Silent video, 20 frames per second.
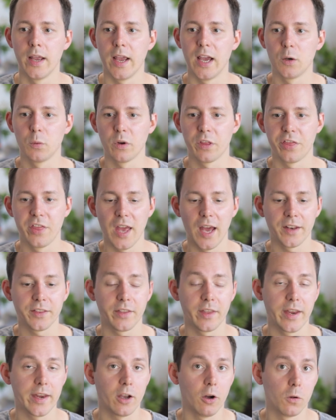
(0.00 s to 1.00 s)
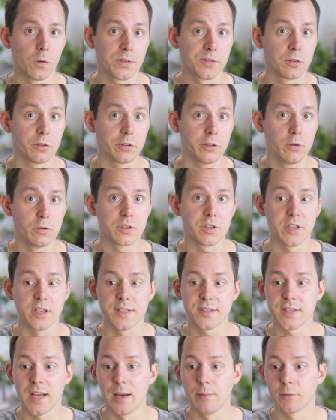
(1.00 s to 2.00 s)
and with that they also use
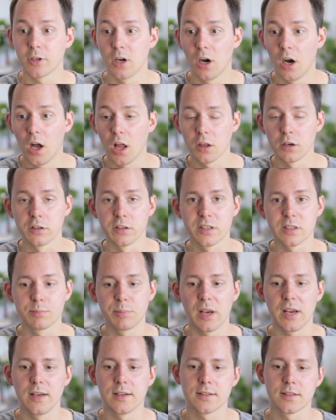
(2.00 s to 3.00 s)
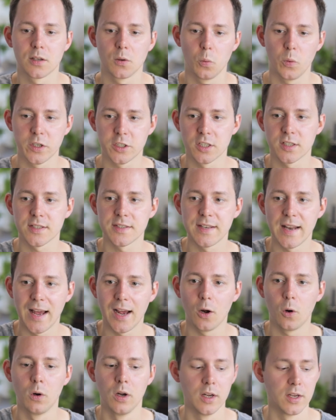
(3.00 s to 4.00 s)
the same color space, which is
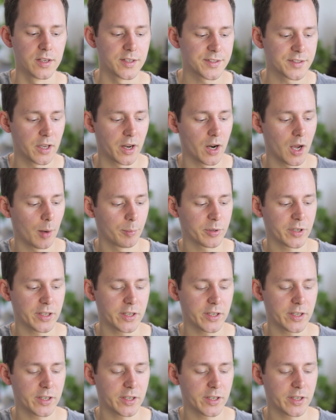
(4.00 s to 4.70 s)
now set up